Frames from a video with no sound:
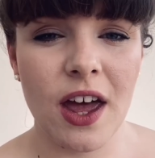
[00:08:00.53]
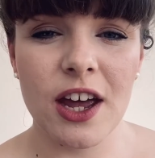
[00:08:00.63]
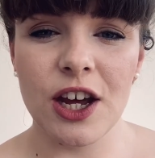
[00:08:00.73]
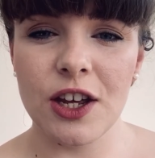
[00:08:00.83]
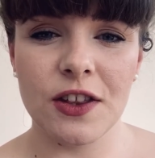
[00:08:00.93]

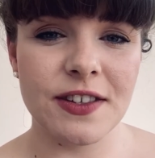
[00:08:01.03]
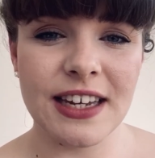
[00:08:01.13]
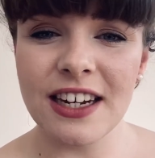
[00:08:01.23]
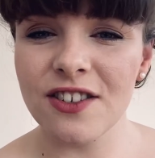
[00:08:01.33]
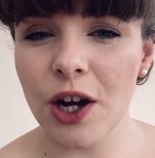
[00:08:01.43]
the skin
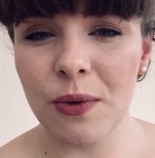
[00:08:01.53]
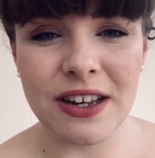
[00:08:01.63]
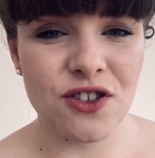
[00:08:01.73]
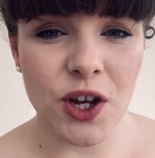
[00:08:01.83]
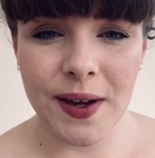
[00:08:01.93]
doesn't know what it's
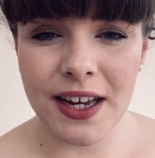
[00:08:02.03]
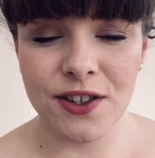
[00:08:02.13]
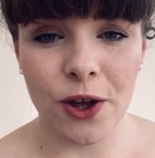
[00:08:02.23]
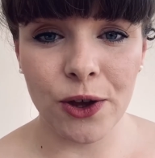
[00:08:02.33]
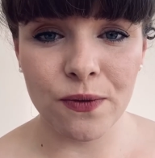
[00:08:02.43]
doing, it's
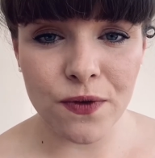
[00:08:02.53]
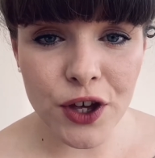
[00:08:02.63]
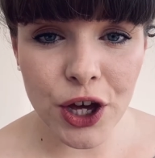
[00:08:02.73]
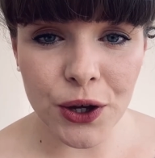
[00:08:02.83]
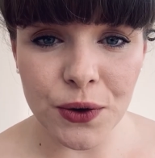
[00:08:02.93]
so
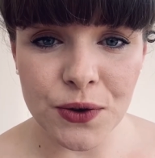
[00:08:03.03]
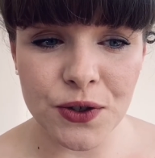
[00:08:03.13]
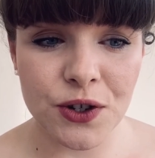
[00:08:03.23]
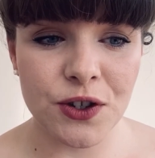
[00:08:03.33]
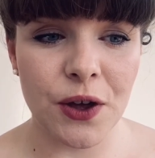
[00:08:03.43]
confused.
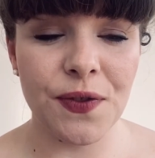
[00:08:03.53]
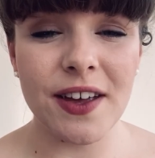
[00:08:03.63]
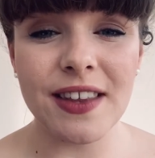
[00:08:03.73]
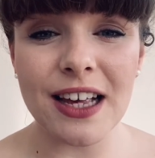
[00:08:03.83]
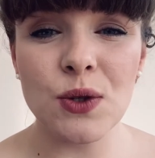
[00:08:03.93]
So
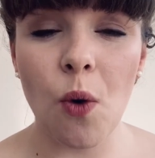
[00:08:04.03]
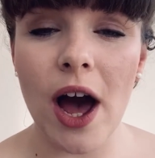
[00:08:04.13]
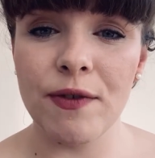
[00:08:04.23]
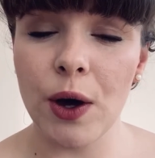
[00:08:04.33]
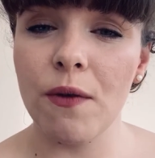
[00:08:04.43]
that's why,
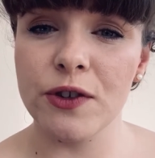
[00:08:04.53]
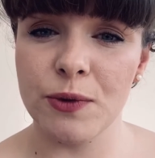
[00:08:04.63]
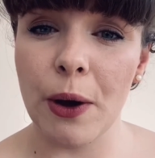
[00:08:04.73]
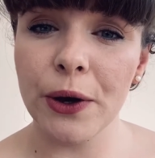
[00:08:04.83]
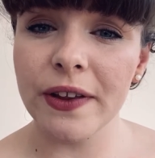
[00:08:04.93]
if you are a
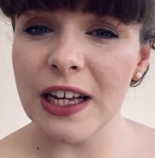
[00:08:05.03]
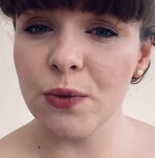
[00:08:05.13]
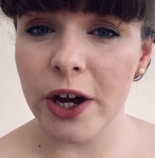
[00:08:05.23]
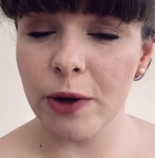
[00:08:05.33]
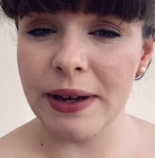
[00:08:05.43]
smoker, that's why
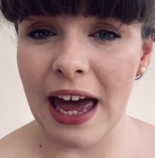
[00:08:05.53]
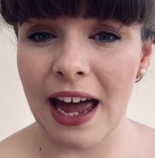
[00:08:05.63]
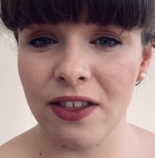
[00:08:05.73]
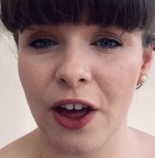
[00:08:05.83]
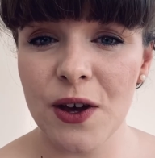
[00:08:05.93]
you'll be getting
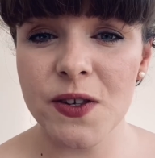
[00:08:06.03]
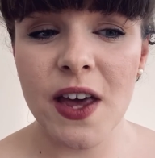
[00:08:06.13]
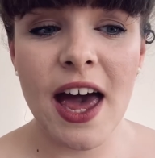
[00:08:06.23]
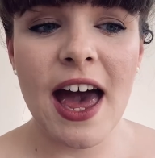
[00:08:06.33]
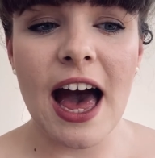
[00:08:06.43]
those.
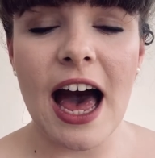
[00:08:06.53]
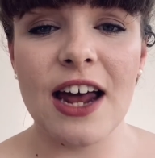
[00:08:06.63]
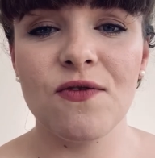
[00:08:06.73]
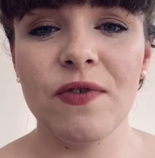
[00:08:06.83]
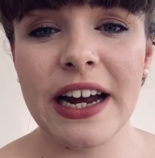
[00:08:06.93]

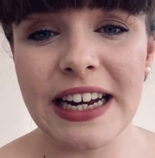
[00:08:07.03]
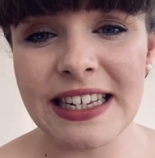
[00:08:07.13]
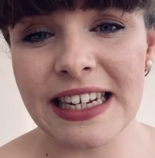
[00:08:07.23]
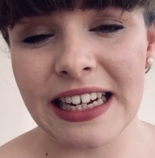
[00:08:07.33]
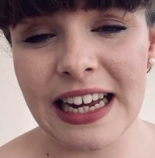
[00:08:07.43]
And
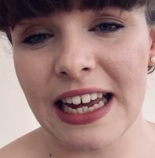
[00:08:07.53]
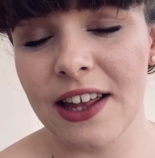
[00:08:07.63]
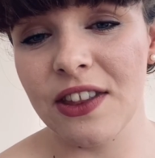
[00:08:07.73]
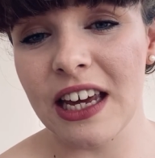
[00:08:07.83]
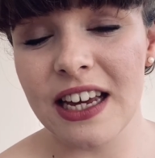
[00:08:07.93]
realistically,
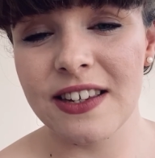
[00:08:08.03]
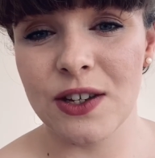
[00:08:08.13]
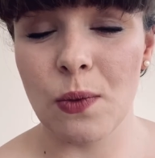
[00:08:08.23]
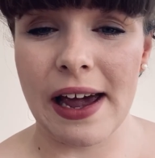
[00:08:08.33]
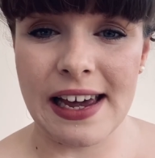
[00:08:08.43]
the easiest
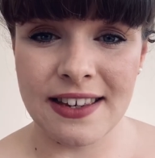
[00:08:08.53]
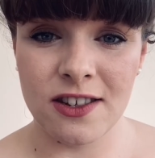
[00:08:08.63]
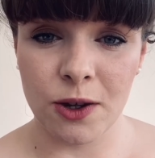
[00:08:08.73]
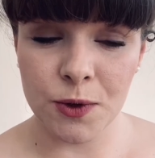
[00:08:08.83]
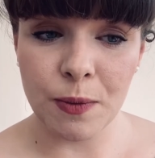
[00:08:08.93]
way is to
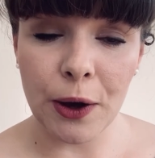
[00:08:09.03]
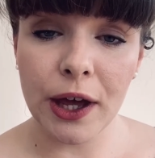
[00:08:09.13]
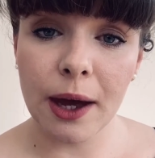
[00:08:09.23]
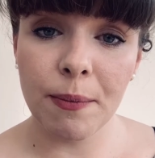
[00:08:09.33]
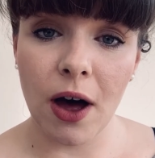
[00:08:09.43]
stop
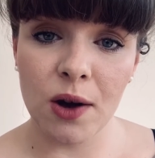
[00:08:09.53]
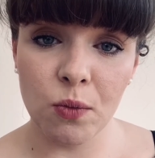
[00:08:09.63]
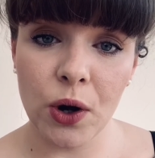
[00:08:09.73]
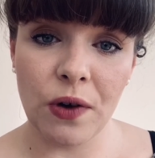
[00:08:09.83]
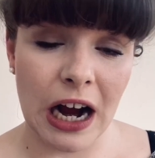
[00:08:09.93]
smoking, but I
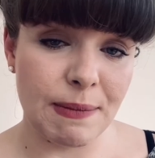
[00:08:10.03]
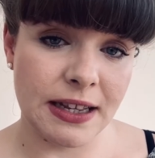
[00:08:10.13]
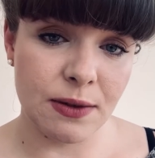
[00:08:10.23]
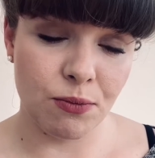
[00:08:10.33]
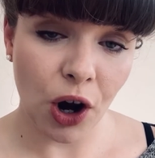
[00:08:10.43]
will recommend
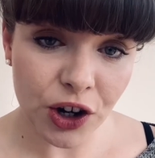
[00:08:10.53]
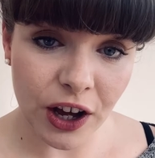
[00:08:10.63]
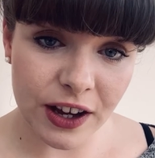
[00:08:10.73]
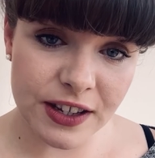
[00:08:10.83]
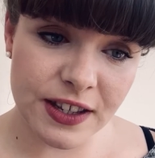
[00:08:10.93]
some
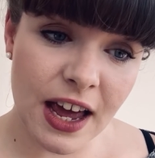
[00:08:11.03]
products.